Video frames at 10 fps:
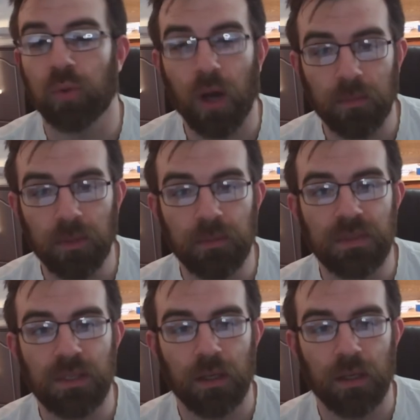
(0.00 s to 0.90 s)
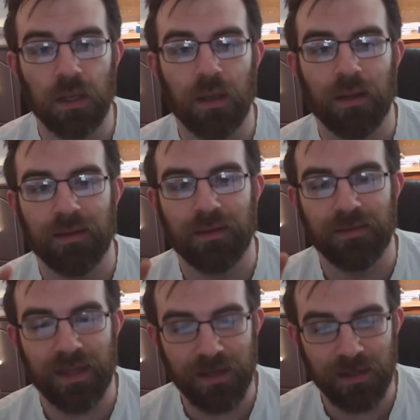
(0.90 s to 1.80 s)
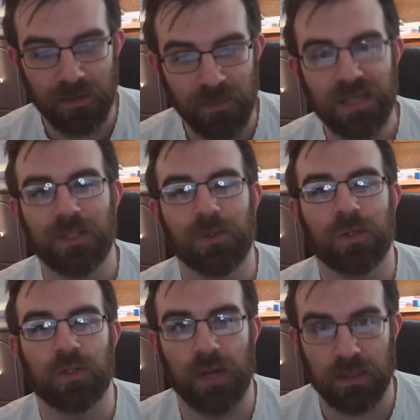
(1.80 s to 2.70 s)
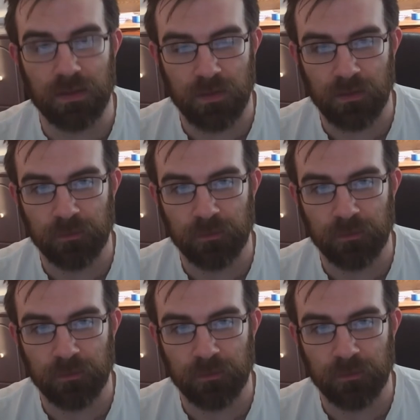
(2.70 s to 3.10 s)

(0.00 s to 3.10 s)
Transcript: problems that it is meant to address,